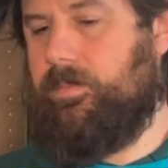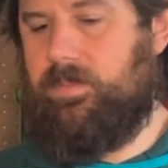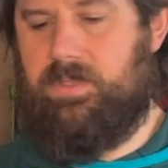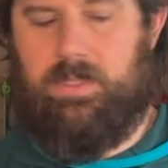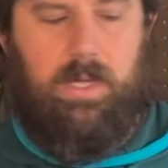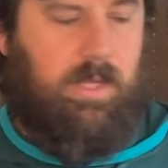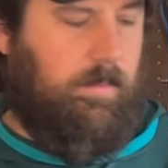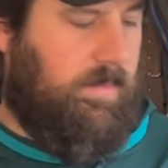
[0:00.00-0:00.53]

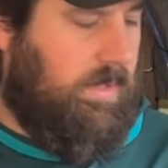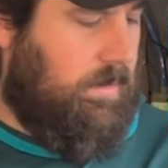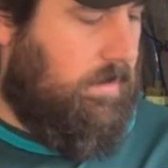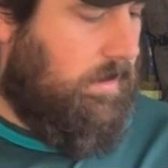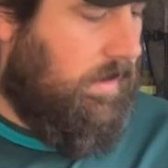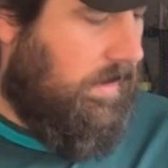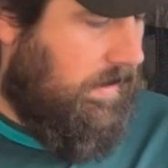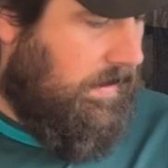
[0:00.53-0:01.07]

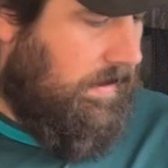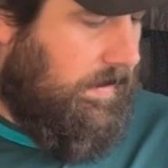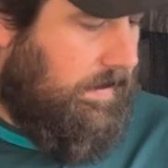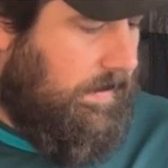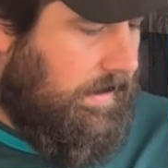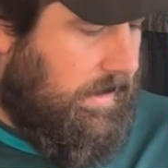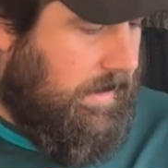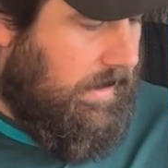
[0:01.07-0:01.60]
Salomon.
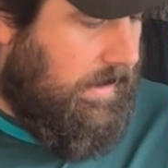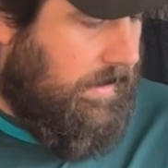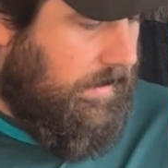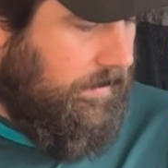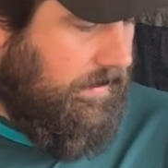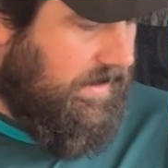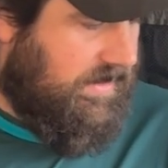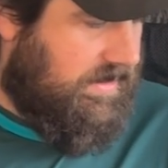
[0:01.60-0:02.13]

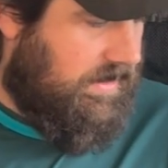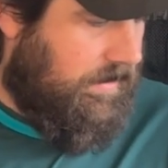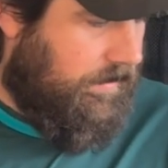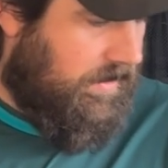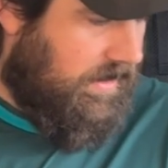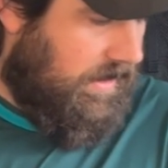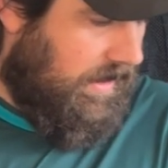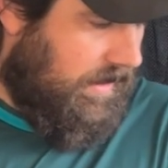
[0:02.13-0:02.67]
Let's see,
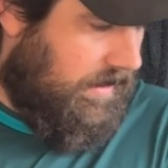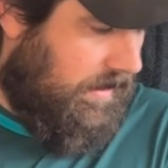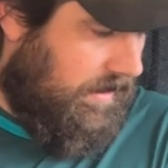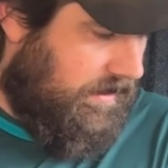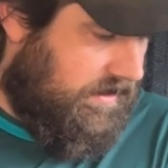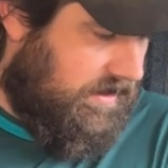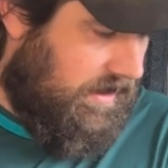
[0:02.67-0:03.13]
what are they called?